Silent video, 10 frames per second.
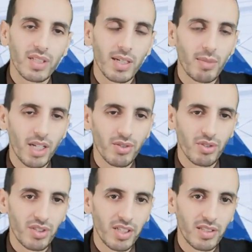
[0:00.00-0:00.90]
some
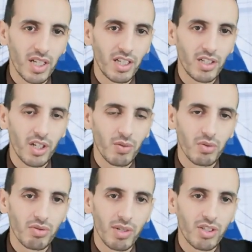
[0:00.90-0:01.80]
others, they say no,
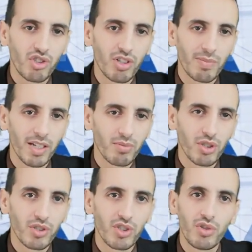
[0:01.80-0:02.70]
strategic
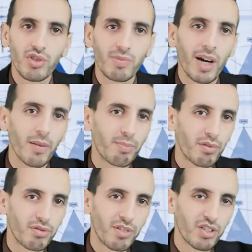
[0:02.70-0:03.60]
management is used by
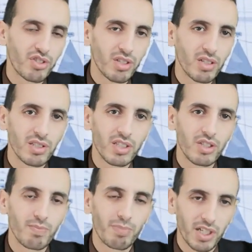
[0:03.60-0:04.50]
professionals
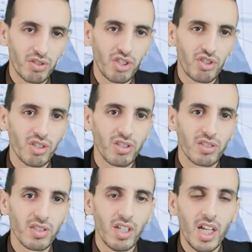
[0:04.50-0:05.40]
and
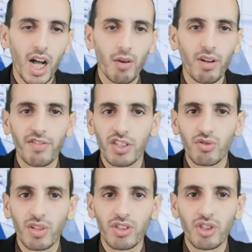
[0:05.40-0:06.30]
practitioners. However,
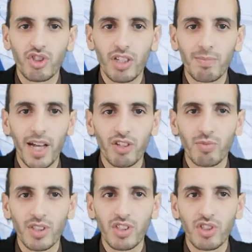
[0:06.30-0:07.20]
strategic
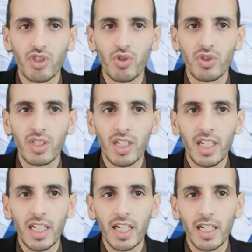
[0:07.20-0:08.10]
management is used
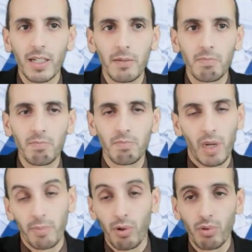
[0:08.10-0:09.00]

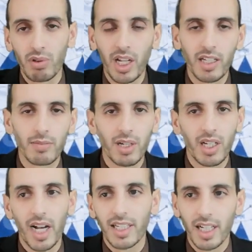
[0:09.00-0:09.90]
by both, like by
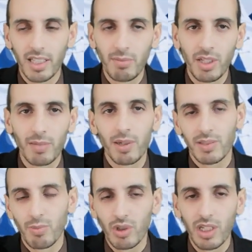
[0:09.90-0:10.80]
academic,
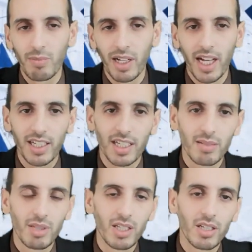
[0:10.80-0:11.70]
but mostly by
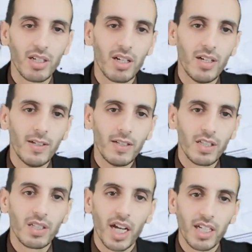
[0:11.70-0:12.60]
academic
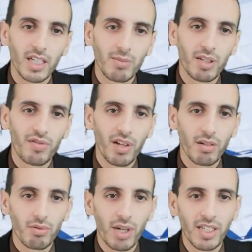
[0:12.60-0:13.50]
in the academic
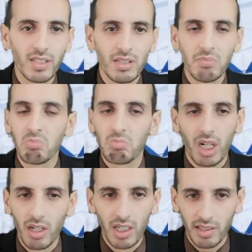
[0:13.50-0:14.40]
field, right?
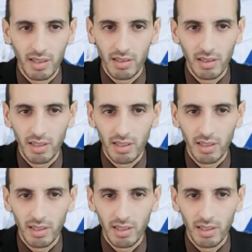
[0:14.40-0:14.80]
Let's